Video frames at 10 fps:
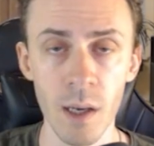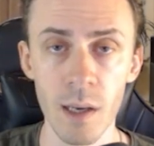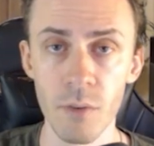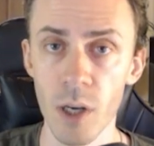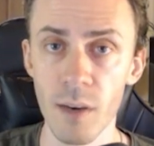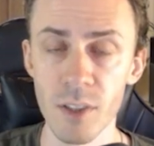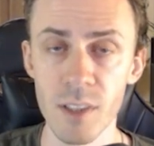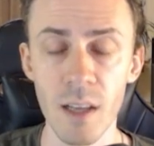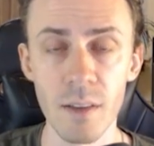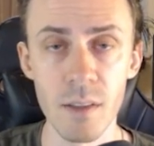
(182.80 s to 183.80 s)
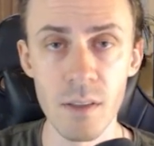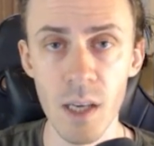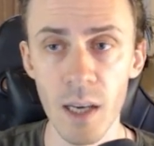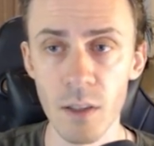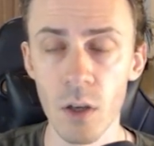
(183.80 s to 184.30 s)
If you haven't done this
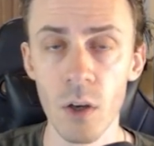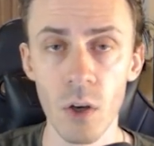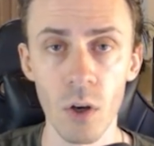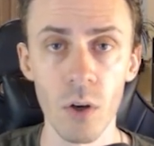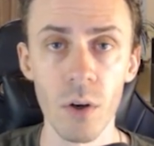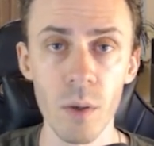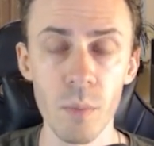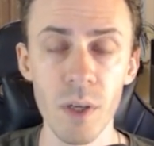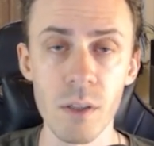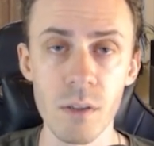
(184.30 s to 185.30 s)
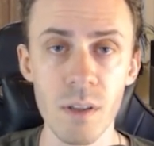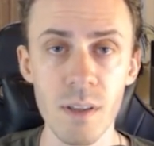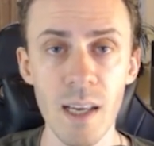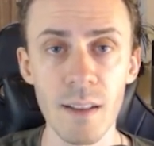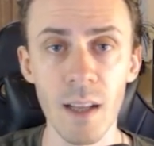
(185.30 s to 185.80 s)
yet, hurry, because
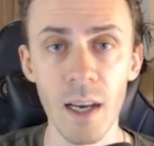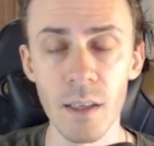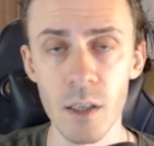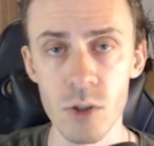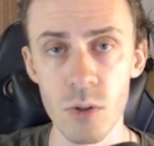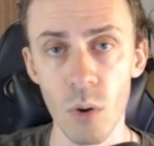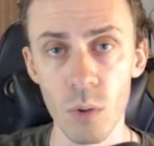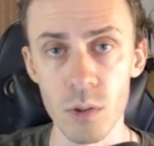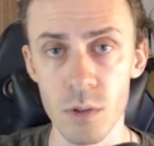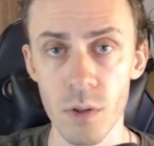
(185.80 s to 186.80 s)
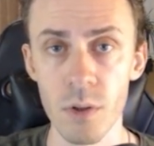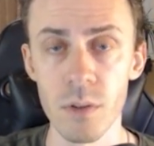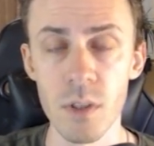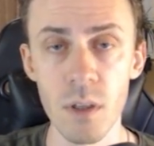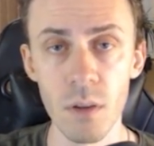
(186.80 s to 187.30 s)
the deadline is August
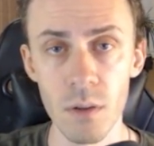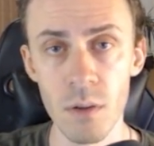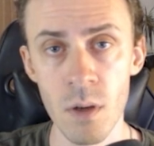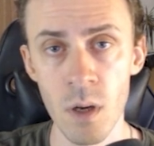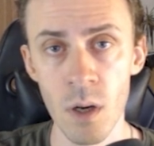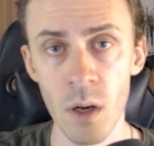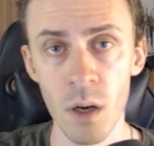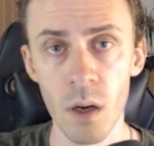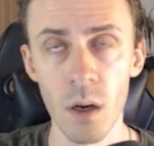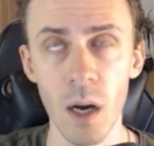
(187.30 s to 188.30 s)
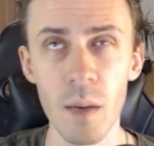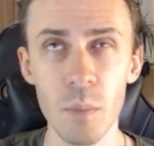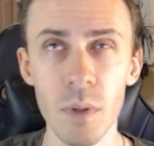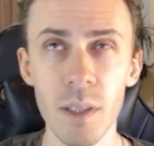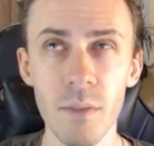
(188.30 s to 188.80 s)
13th. I
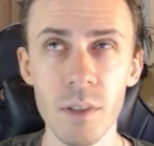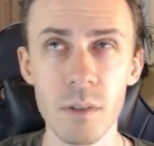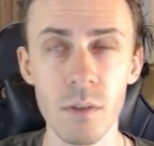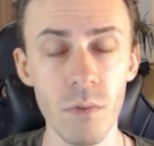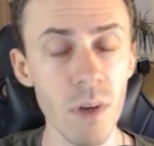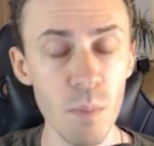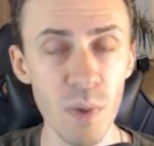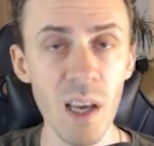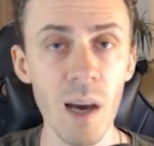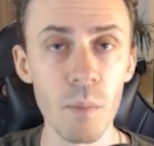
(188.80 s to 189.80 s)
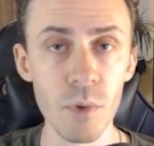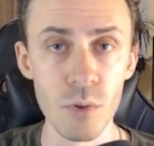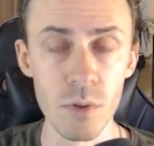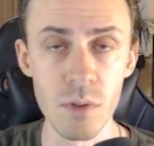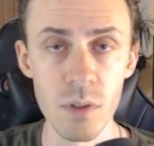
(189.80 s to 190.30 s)
believe it's 3 p.m.
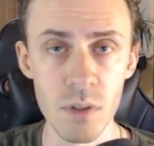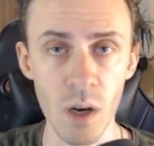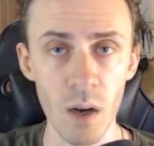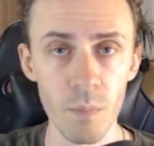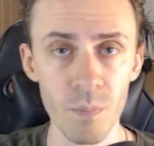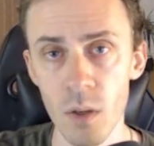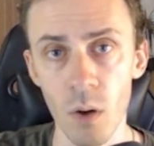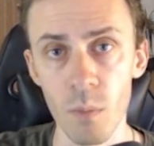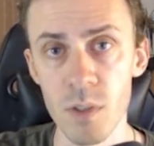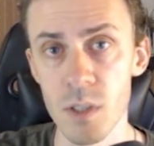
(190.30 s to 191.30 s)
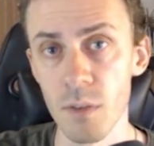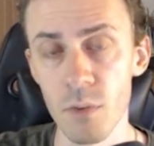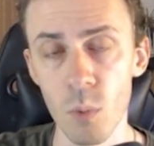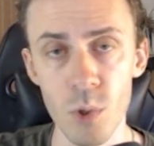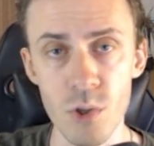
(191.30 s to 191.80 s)
UTC time. Obviously,
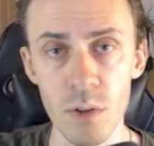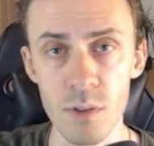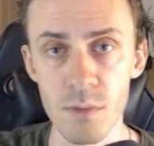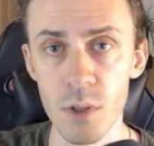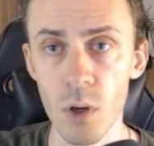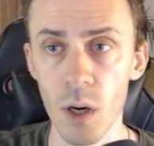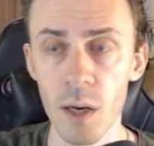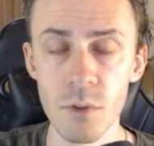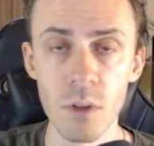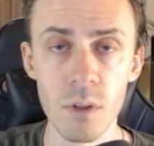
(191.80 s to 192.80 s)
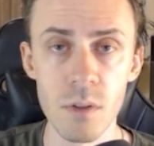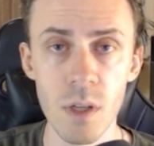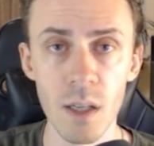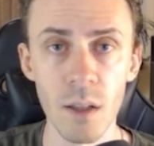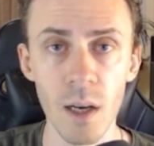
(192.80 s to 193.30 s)
if you're watching this video after this
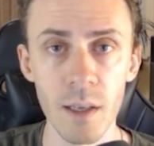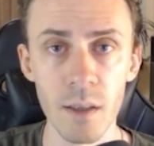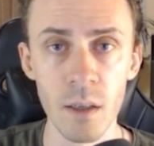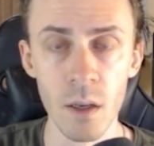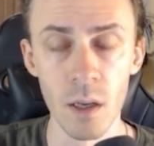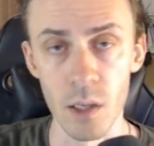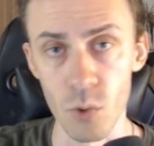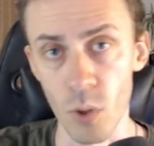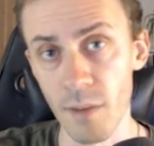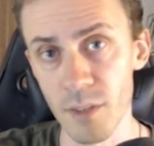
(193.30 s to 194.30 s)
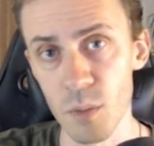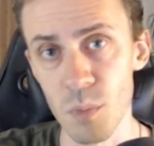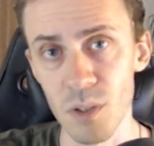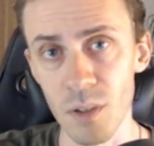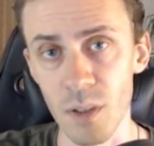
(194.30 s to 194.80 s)
deadline and you haven't
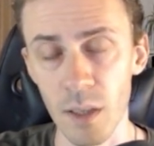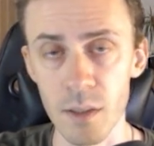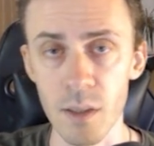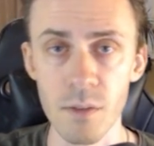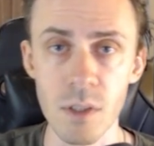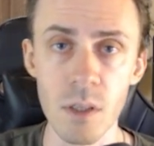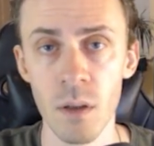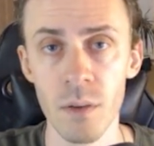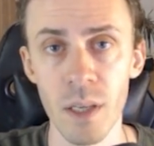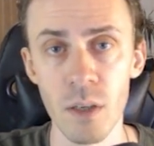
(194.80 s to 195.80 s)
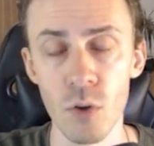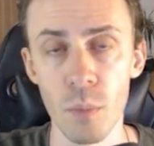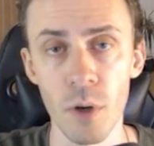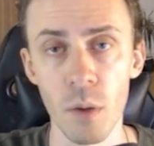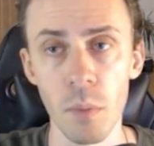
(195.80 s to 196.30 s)
minted that NFT, then
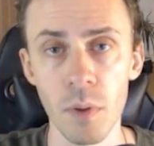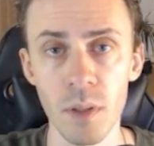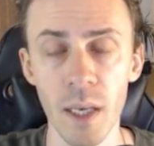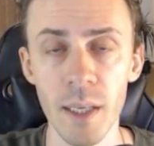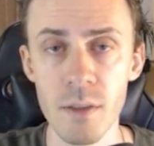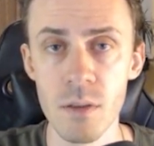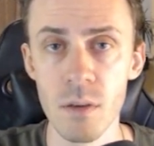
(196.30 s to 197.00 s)
you're probably late,